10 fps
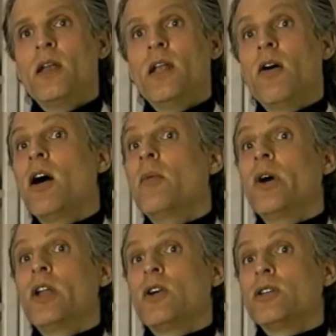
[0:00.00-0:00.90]
Now, I
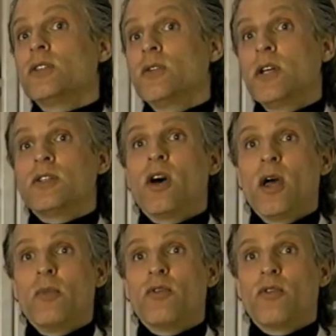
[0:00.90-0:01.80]
might also at
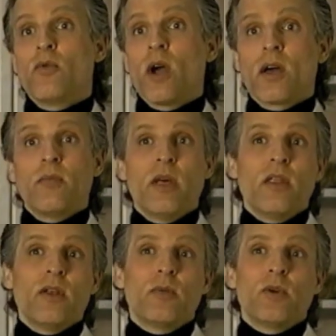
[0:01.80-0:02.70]
times
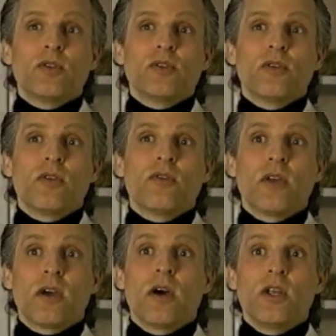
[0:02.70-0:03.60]
recommend that a person go to a
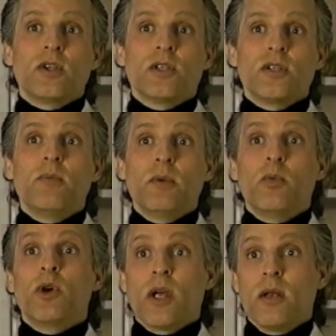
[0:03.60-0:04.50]
psychiatrist and be
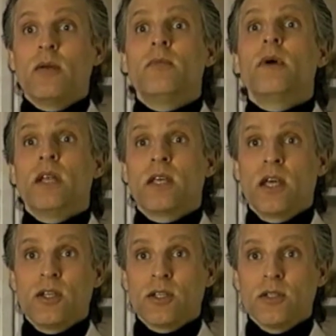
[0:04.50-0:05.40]
put on
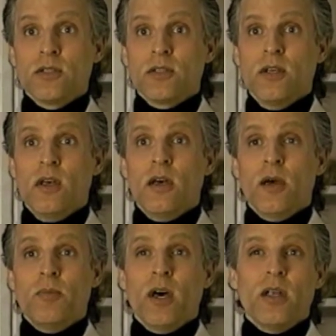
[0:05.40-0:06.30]
medications.
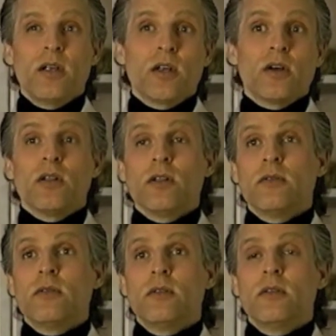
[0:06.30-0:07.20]
I'm not at all
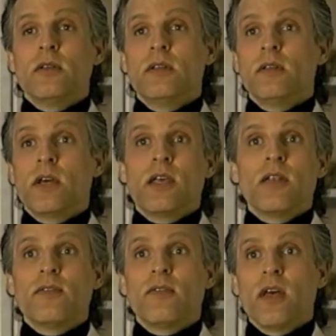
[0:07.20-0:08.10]

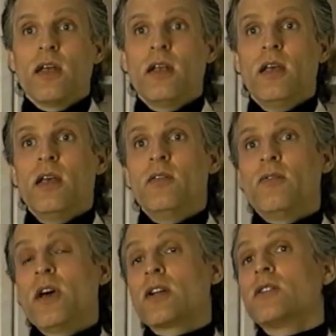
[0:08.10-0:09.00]
against that. In
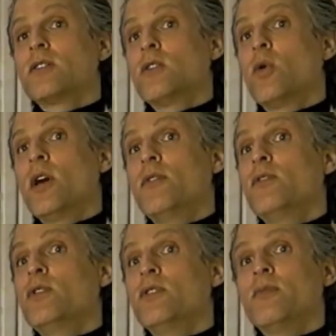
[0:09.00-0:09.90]
fact, quite a
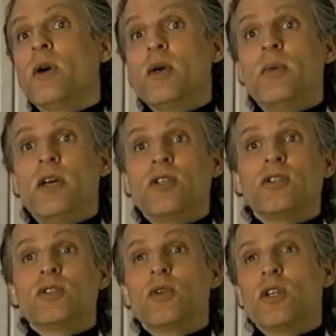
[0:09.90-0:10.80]
few of my
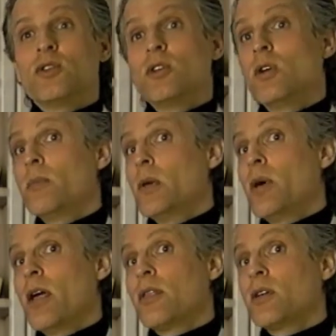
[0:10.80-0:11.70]
patients who I treat
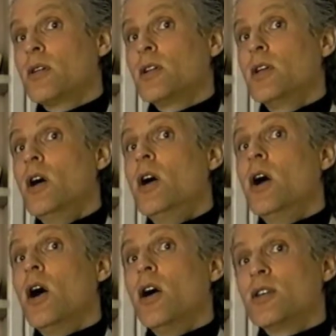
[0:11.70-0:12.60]
homeopathically
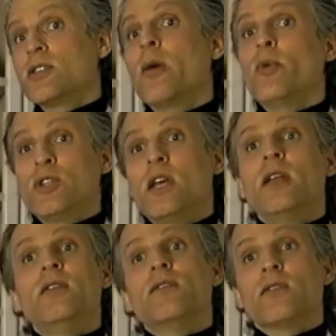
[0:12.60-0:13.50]
are
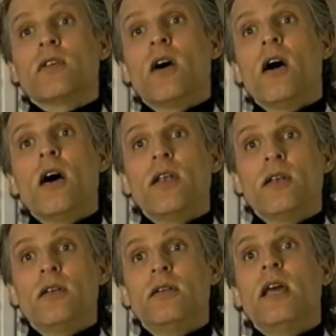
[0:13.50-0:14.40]
simultaneously
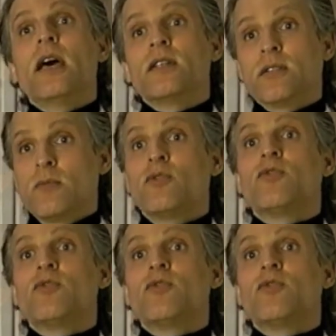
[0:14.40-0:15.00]
on some